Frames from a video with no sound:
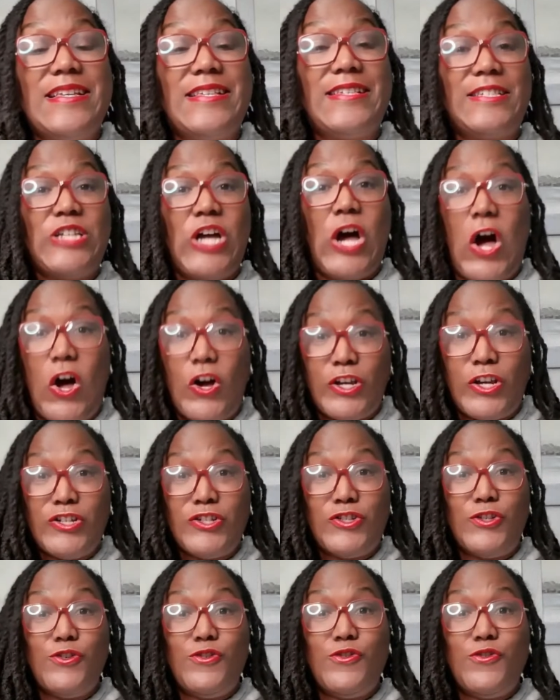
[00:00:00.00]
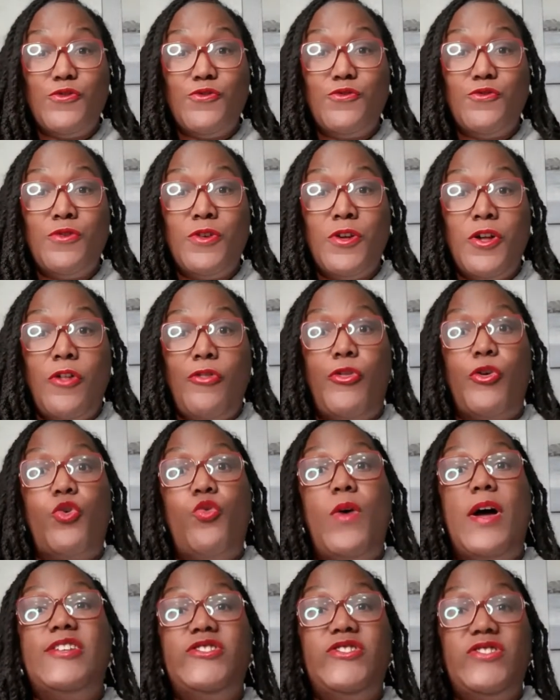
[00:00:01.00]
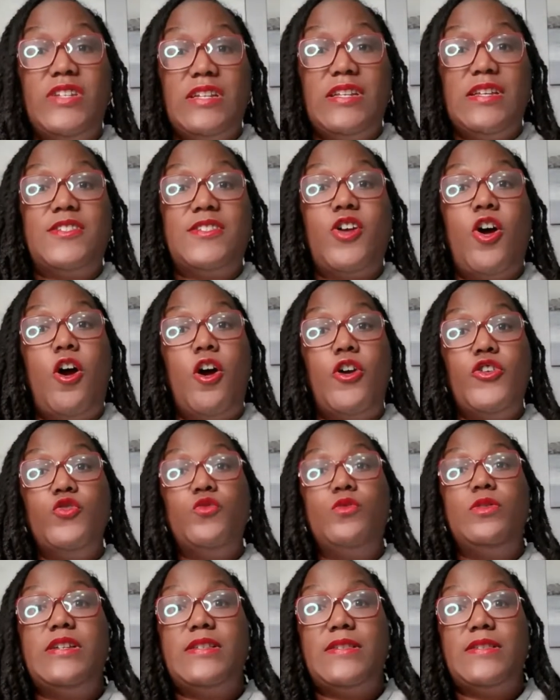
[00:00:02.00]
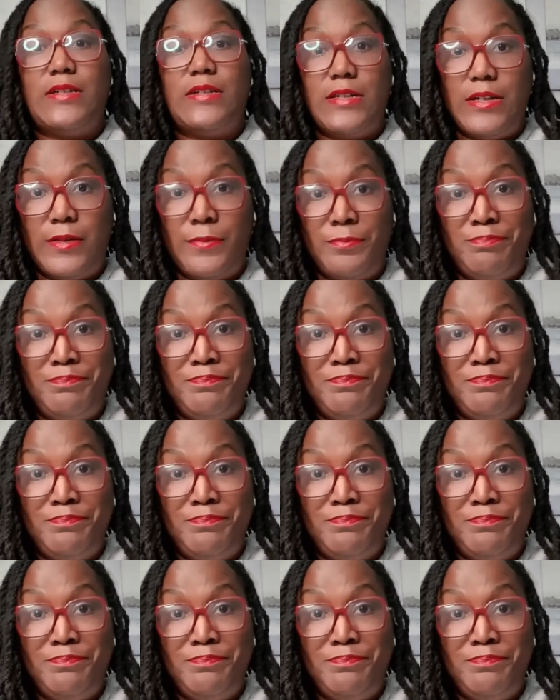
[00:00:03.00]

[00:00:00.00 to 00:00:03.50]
talking to you. The question is, are you listening?